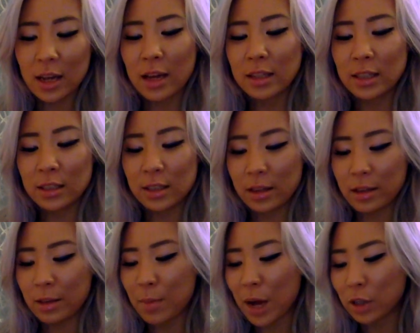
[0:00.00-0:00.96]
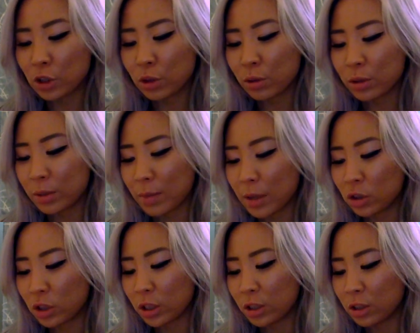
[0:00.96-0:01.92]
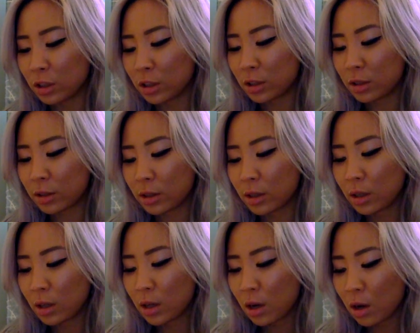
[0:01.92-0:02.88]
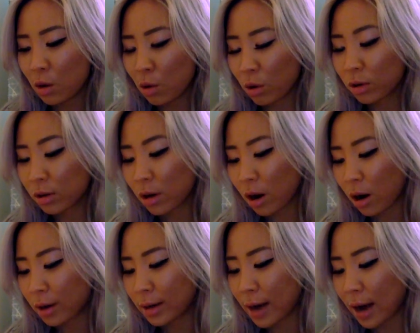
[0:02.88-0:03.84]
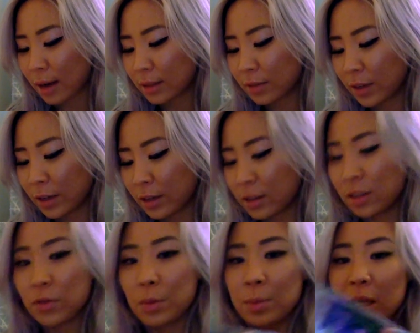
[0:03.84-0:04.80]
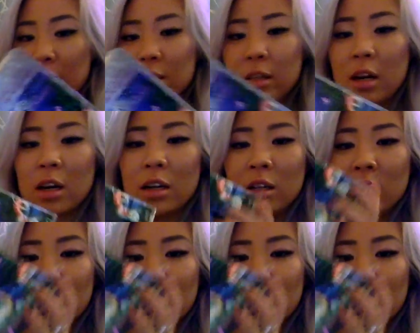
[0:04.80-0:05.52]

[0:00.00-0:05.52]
and it's the Magical Dimensions Oracle card and activators from Lightstar.